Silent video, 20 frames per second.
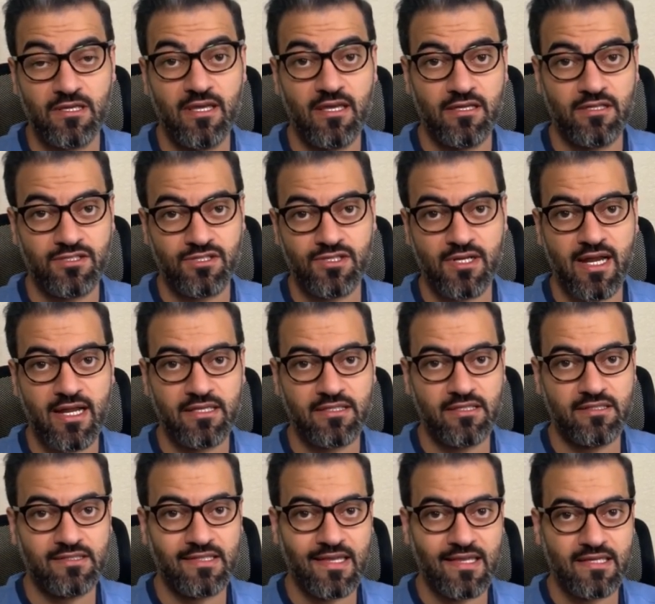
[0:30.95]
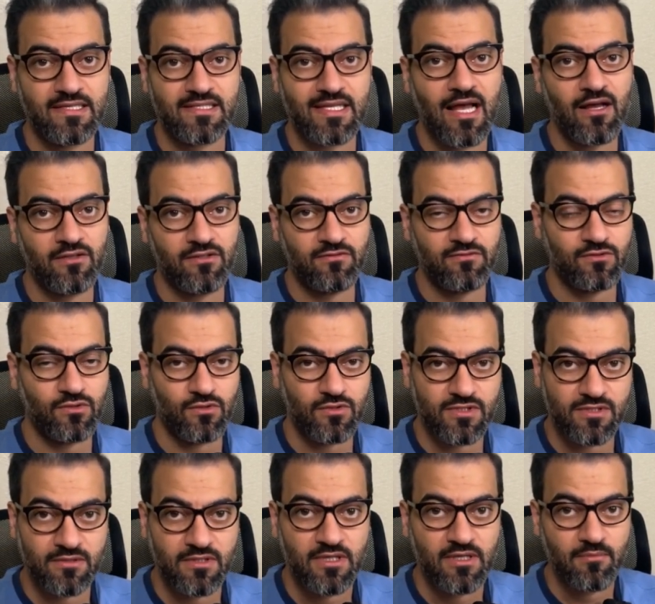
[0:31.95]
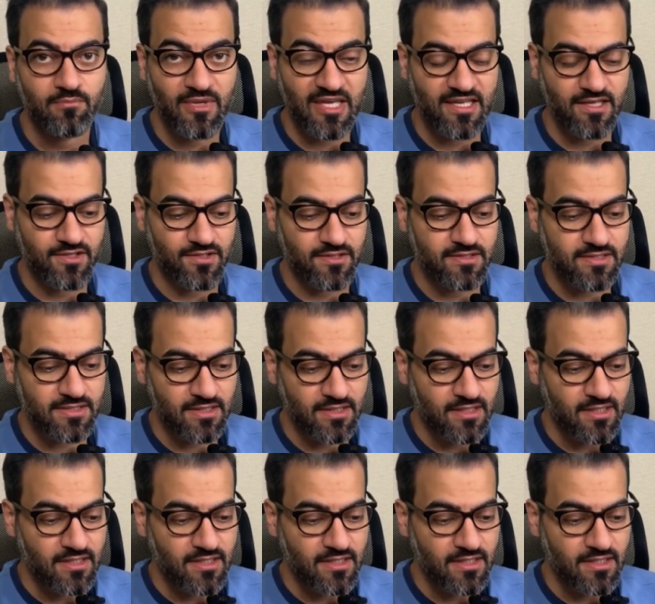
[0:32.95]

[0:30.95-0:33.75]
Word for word: extract the text out of those pages.